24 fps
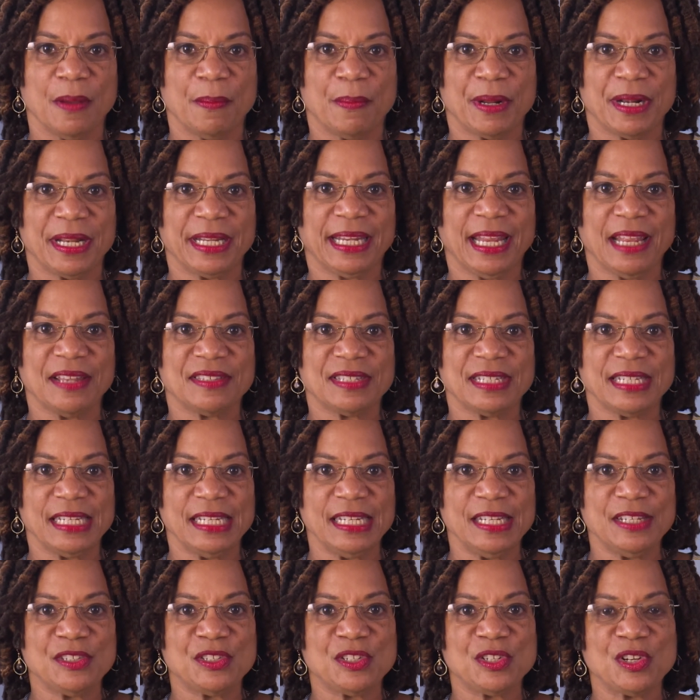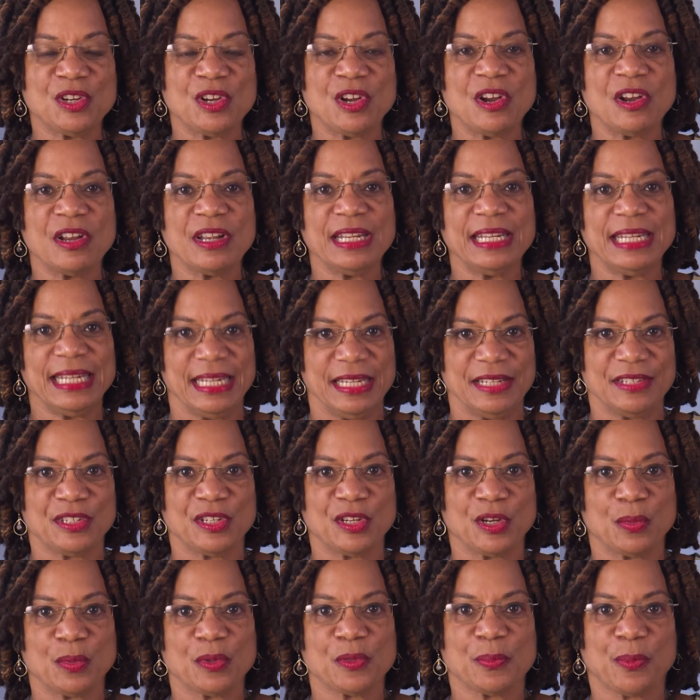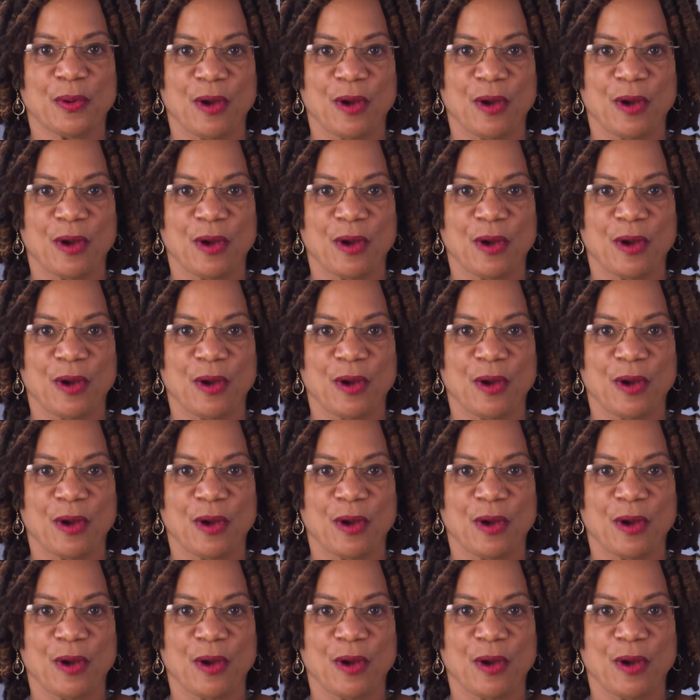but it gets easier and easier with